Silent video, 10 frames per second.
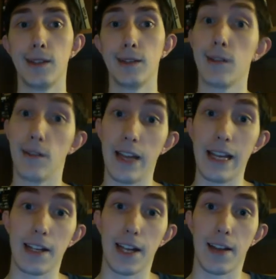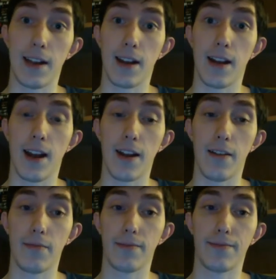things like that kind of
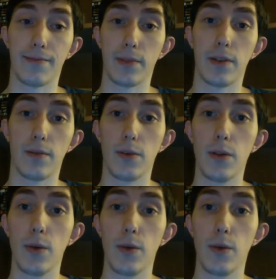do